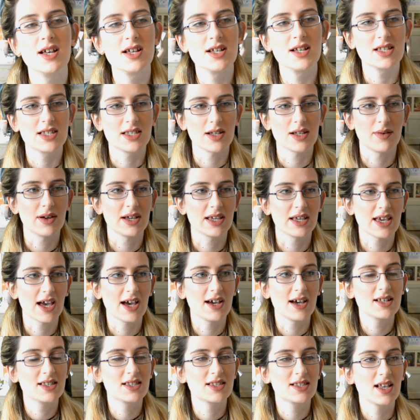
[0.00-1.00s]
So I
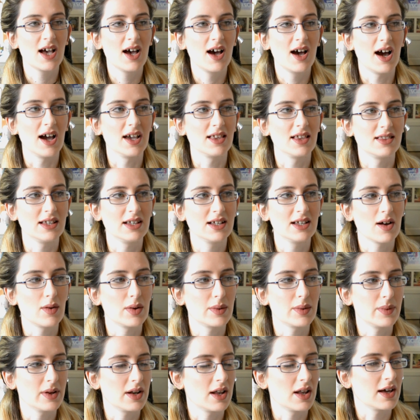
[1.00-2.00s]
guess I think I would
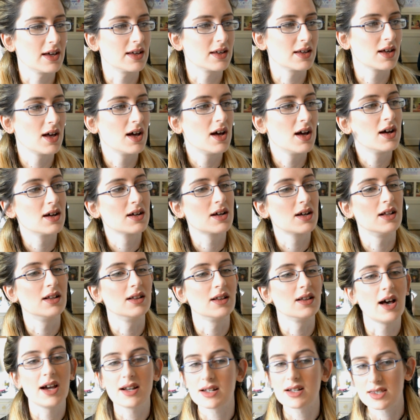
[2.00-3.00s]
be like
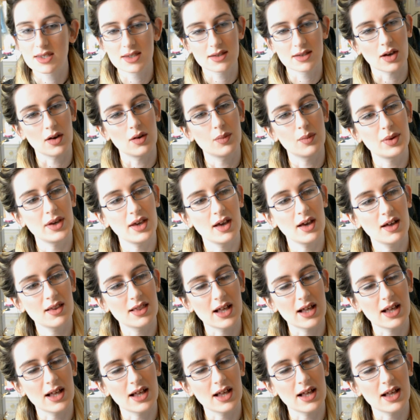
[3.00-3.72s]
kaleidoscopia.